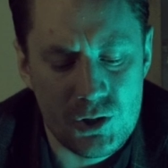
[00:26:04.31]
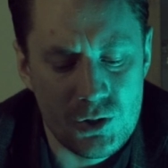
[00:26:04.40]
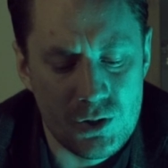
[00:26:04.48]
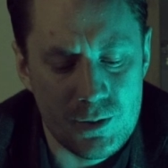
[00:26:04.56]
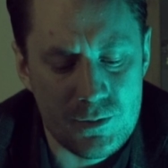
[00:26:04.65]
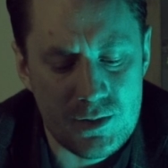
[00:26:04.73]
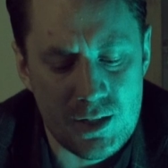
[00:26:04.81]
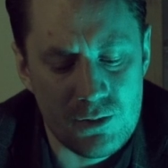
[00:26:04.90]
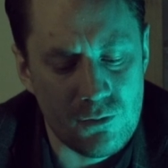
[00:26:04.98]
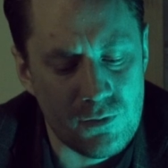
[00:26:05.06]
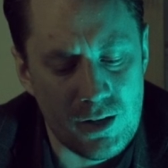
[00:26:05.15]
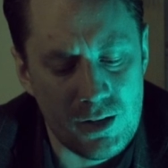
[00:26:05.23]
cured
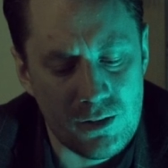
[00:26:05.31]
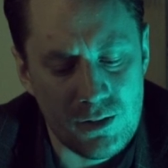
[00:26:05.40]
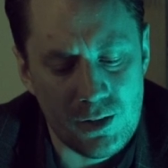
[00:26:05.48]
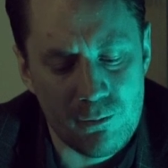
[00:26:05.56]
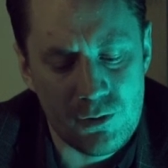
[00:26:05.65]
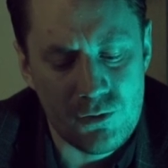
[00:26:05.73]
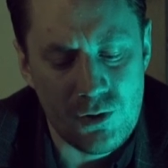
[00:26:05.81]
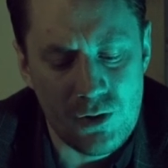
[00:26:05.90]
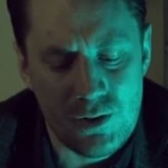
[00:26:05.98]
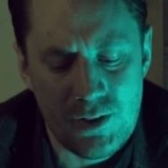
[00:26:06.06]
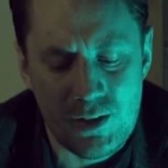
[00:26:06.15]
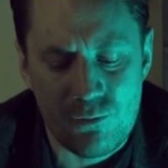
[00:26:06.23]
himself of anything, but
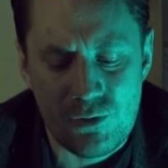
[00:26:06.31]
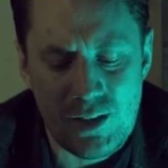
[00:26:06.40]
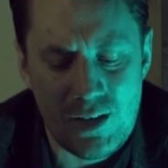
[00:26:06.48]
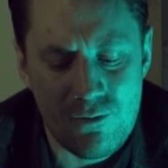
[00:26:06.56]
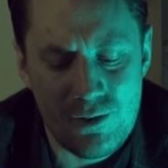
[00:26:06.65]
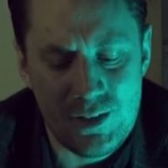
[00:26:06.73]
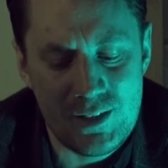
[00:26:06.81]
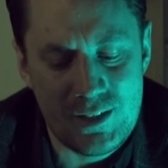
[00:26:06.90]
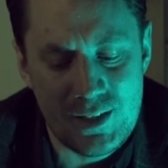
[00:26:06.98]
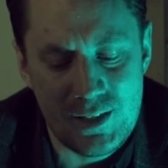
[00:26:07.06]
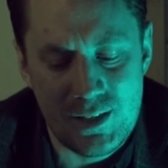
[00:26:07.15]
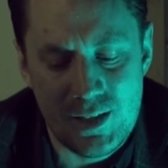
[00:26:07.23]
rather that whatever he
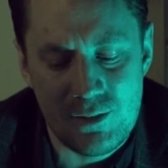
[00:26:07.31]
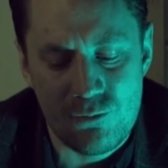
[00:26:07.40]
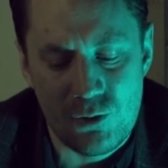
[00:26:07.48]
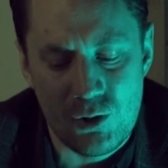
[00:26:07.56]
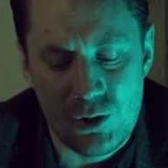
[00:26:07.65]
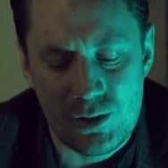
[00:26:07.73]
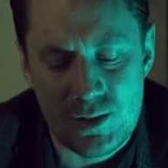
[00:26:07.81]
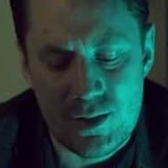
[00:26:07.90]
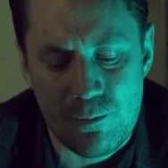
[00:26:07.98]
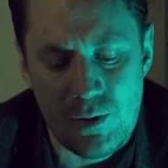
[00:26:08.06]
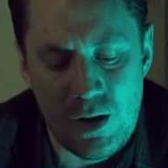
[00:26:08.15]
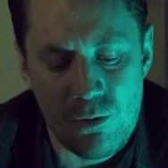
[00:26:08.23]
did had worked as a
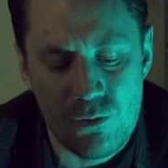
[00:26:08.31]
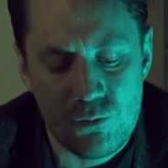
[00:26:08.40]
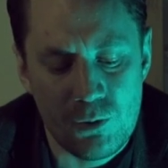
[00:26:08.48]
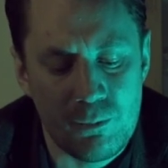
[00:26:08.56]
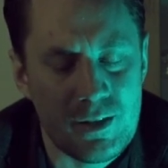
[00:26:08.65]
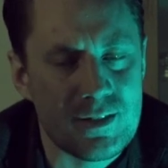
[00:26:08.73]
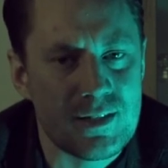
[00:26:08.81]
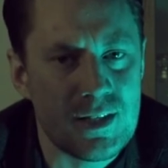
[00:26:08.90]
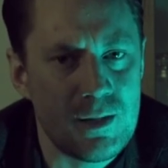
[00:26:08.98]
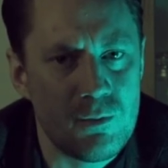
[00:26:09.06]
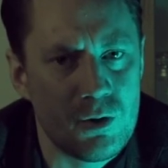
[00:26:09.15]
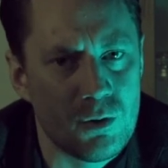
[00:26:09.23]
powerful
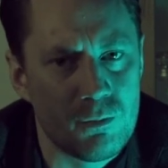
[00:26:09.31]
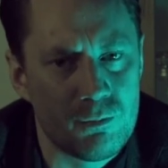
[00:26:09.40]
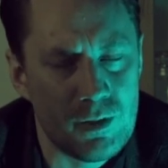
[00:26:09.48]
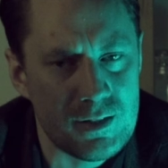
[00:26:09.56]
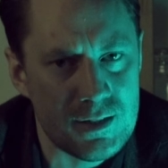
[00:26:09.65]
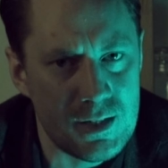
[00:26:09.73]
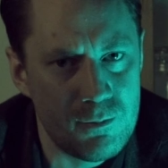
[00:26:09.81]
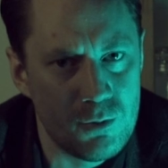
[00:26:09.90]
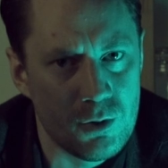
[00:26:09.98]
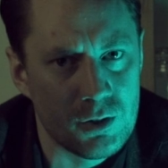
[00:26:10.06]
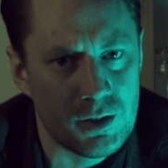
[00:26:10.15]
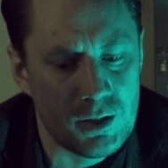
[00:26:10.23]

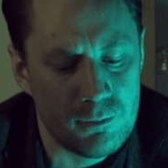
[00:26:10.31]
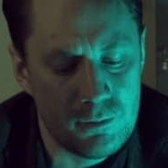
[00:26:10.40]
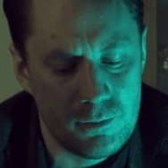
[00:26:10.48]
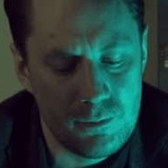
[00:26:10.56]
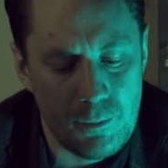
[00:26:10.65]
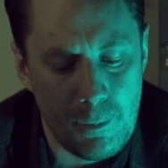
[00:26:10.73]
placebo on him.